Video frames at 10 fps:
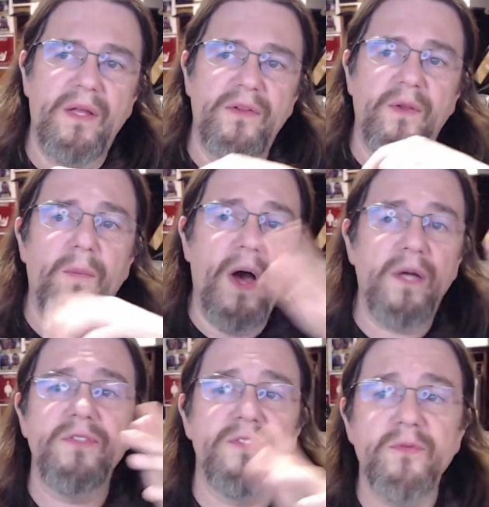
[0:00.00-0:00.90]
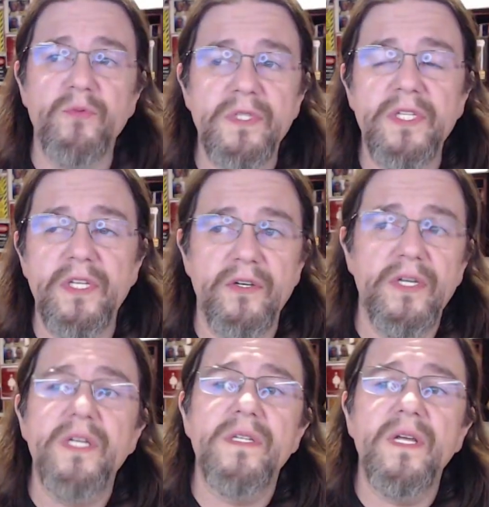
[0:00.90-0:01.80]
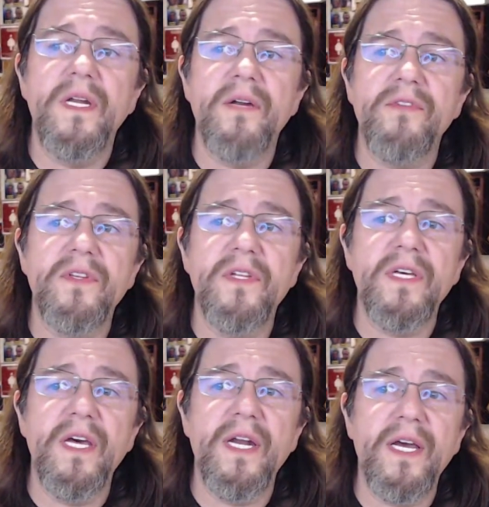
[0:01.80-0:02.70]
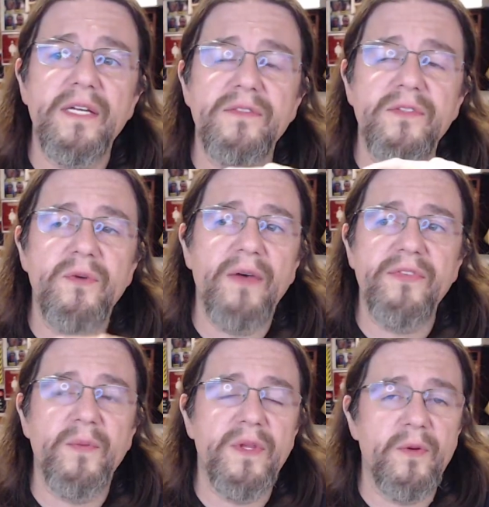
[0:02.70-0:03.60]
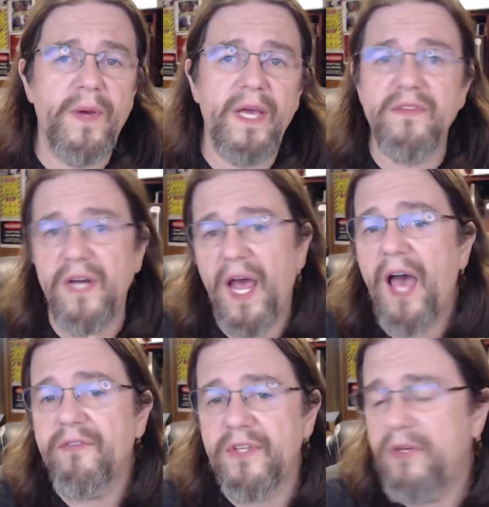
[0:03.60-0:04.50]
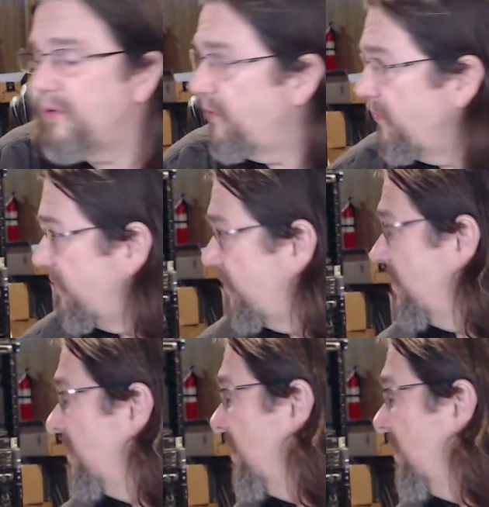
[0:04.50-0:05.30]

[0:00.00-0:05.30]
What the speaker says: The models look really good and everything, and I do have some of their paints, and I have used